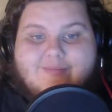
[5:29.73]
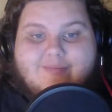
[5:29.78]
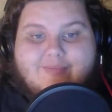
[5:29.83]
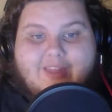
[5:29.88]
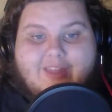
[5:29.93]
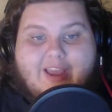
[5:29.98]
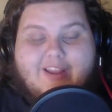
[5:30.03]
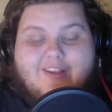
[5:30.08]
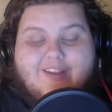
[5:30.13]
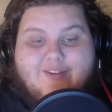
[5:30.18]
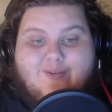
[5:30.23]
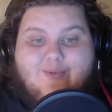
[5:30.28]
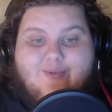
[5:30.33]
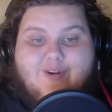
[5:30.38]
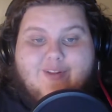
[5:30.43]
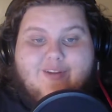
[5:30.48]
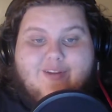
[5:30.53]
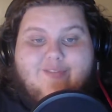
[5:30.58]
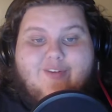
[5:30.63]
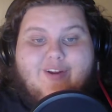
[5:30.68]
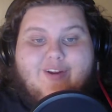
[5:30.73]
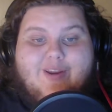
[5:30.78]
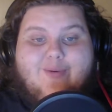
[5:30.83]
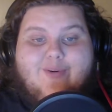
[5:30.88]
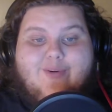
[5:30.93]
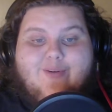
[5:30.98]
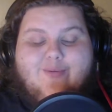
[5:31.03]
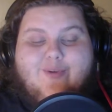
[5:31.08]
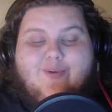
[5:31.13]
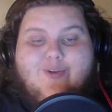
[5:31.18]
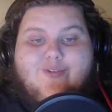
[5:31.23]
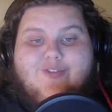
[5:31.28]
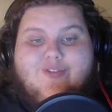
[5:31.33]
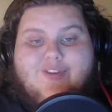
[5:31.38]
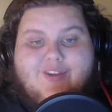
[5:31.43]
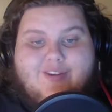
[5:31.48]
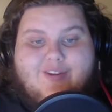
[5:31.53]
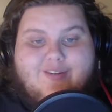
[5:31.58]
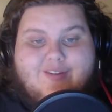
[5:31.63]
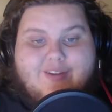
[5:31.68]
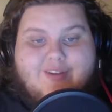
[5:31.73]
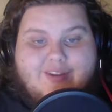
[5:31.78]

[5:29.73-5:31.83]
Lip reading: that gets really funny when Roshi,